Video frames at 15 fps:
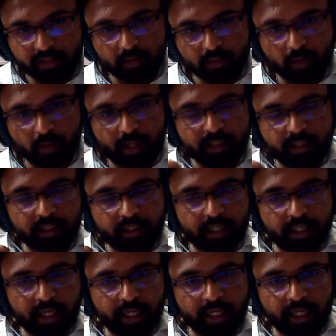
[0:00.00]
One is
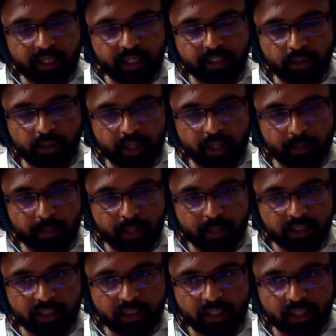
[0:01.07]
increasing your temperature,
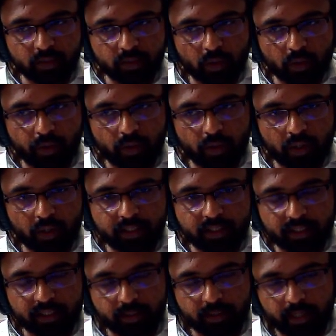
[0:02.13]
that's what you call
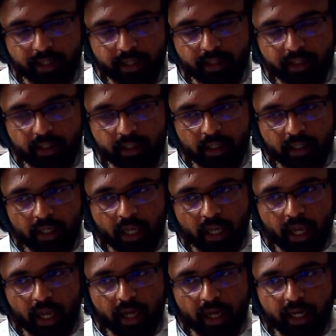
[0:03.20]
sensible heat.
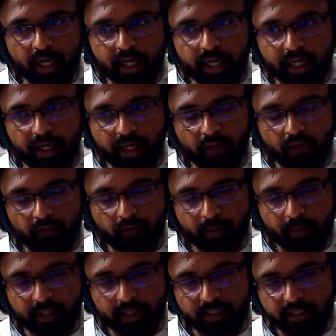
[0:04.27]
And latent heat of
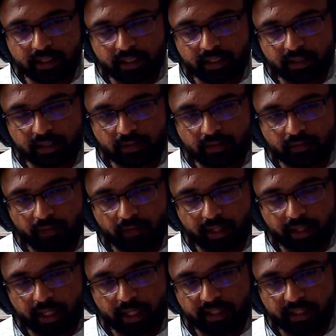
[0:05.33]
vaporization is when there
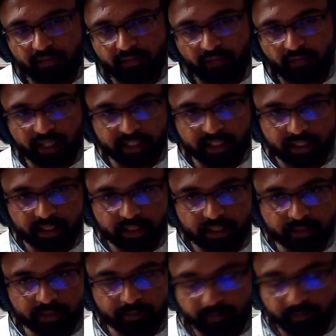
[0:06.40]
is a phase change.
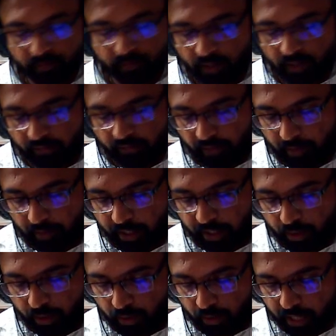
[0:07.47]
From liquid to
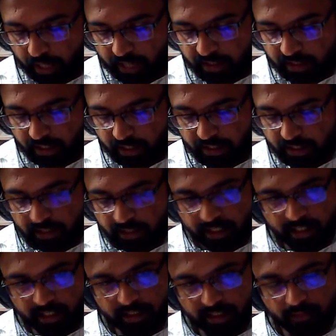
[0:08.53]
gas, there is a change
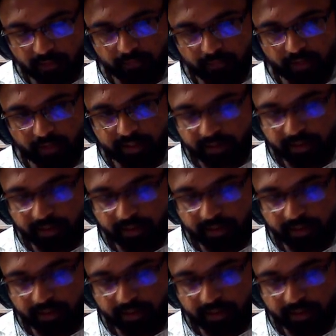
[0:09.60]
in phase.